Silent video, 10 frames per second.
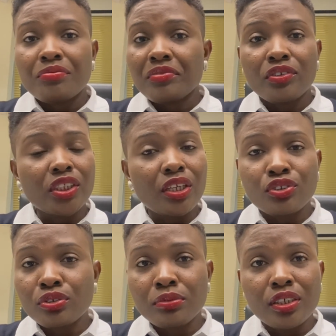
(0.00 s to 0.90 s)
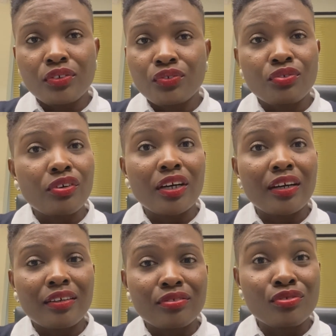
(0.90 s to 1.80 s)
reach out to me if you
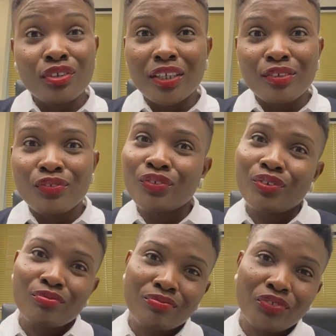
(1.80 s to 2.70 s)
are looking for